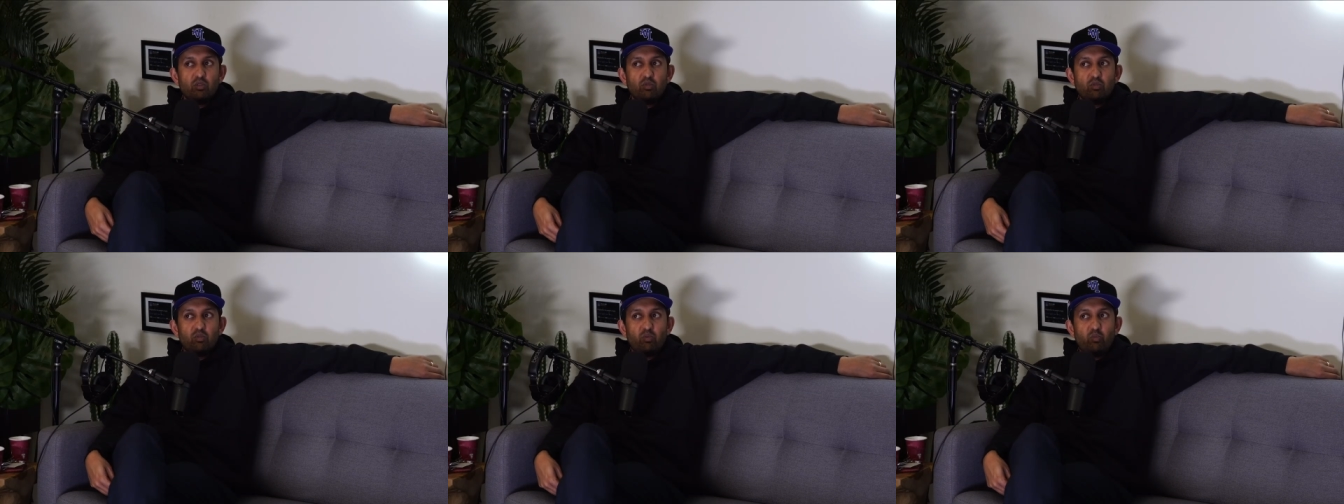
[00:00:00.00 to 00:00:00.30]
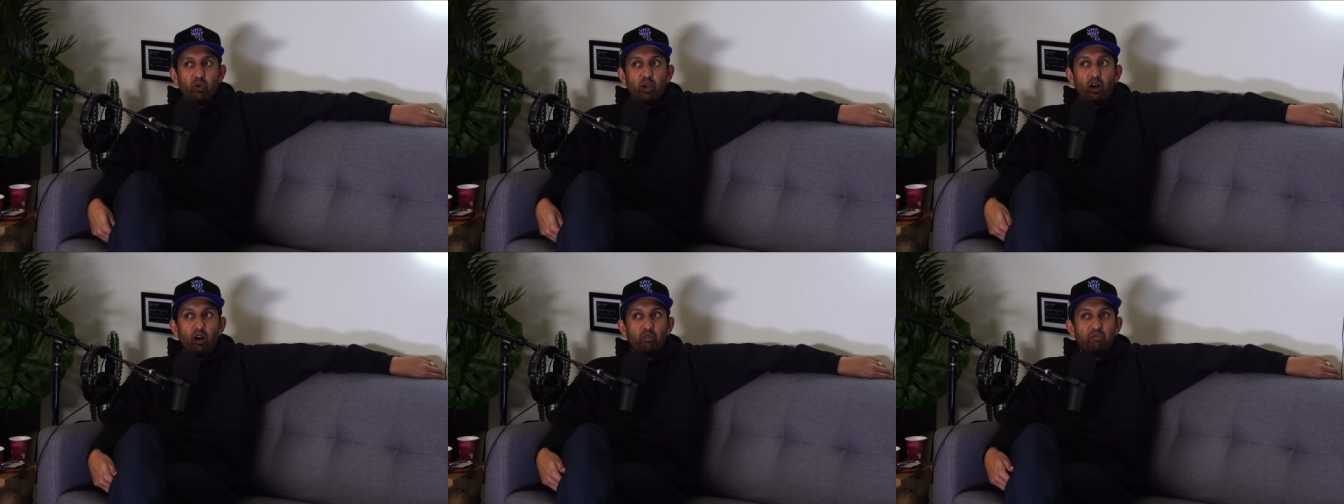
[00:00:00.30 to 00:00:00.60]

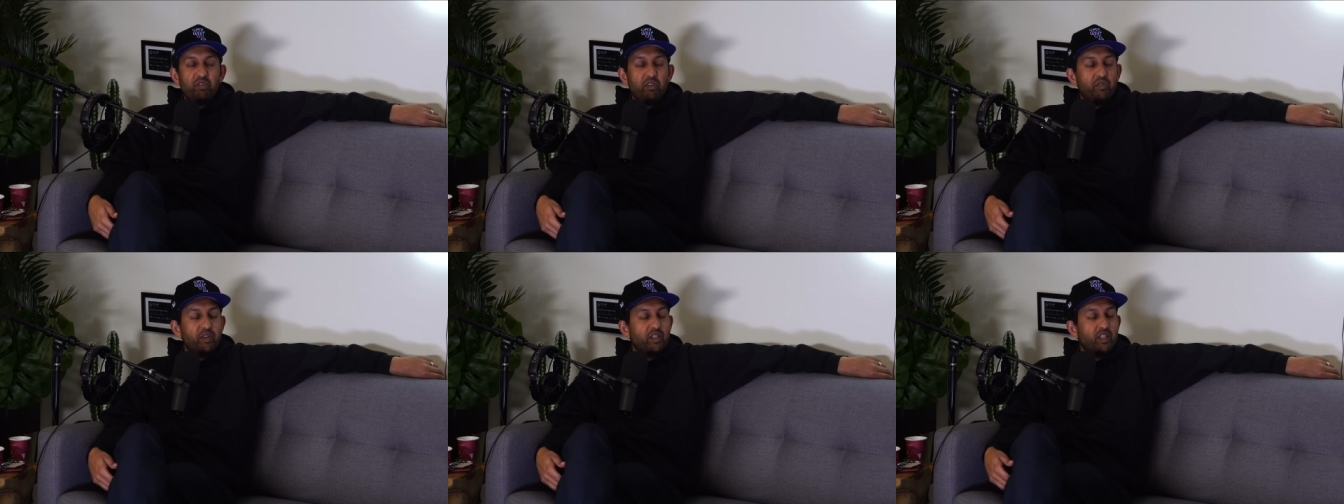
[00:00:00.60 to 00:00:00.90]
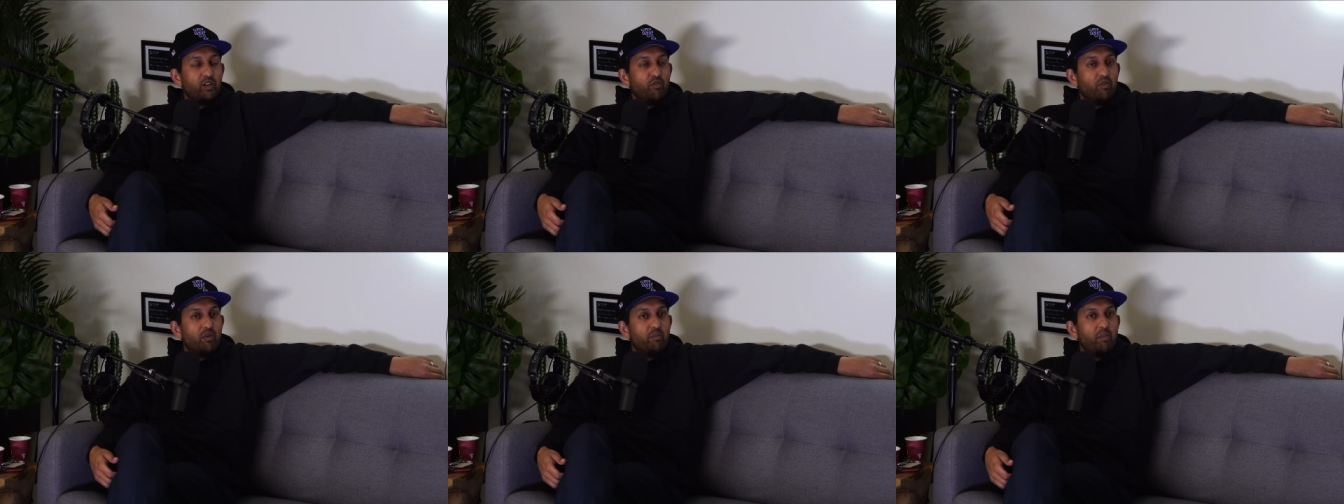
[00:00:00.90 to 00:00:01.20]
we if all I'm vividly
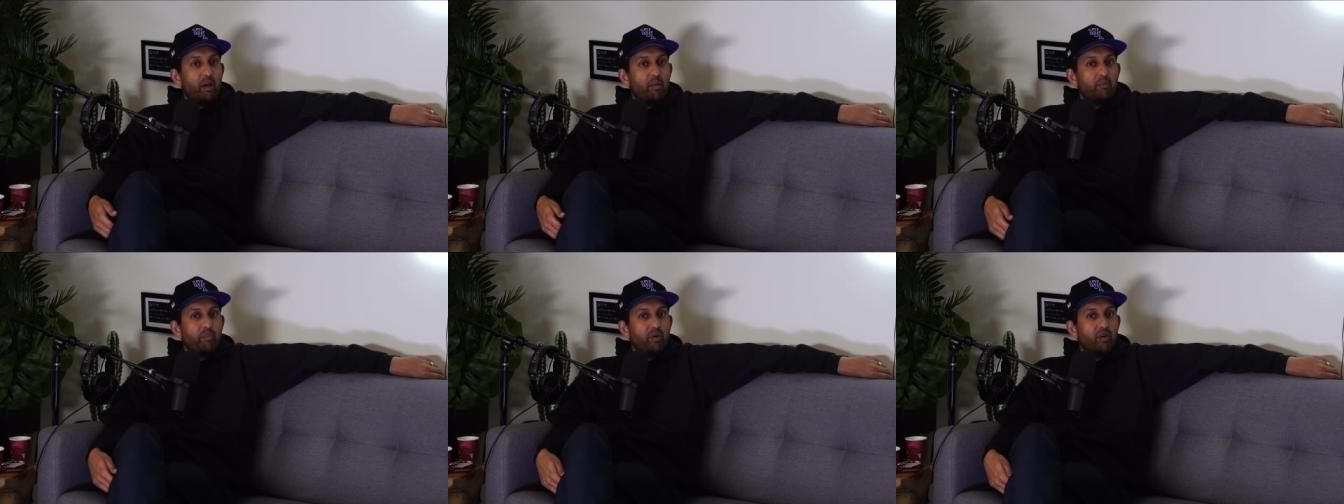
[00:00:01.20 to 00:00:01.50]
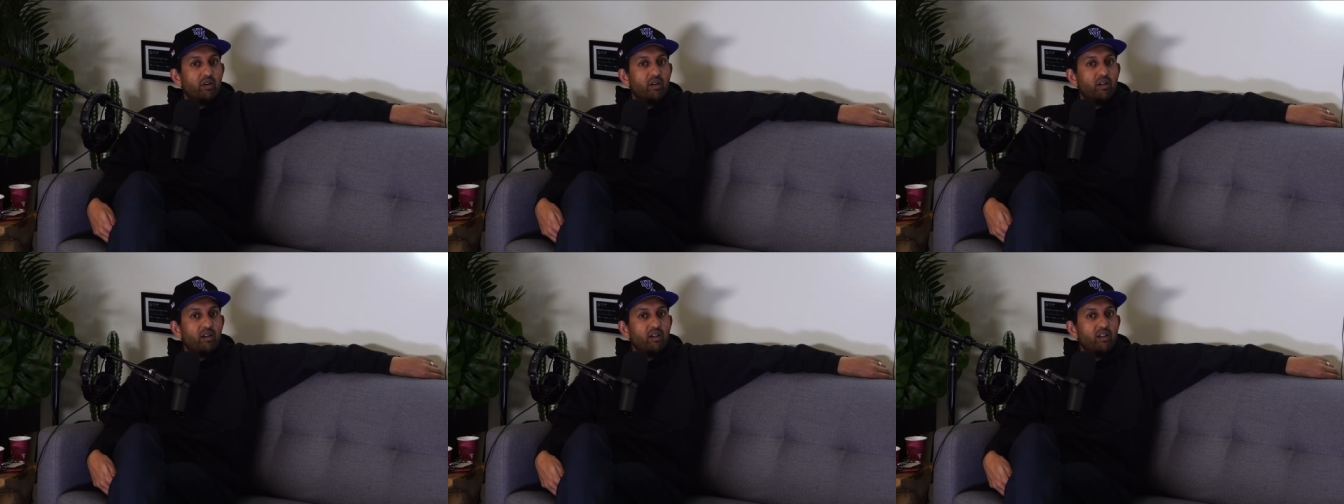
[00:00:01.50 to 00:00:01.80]
wrong,
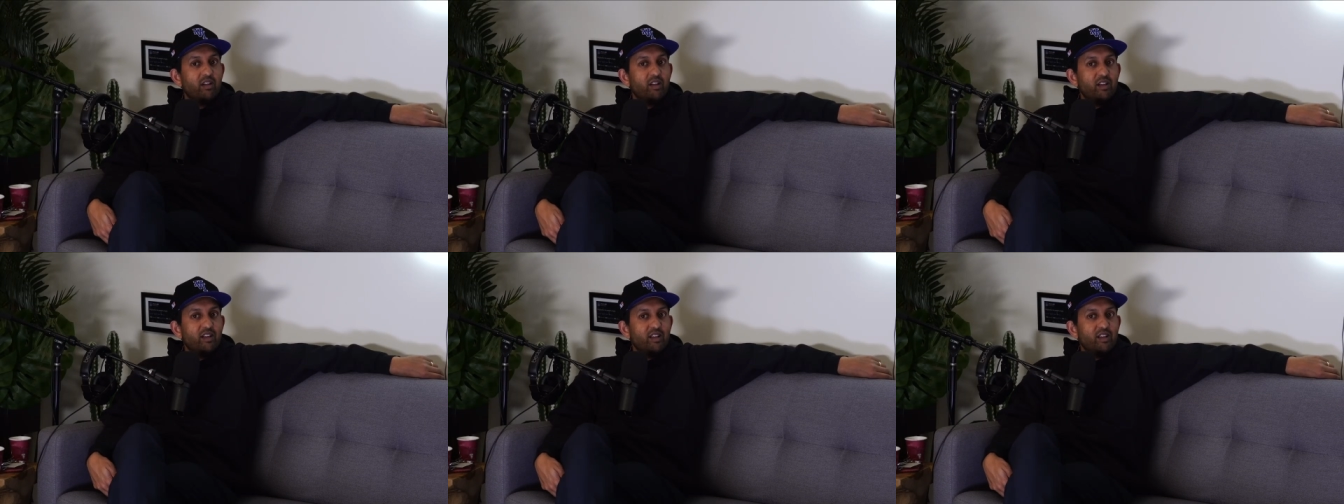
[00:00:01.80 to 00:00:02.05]
remember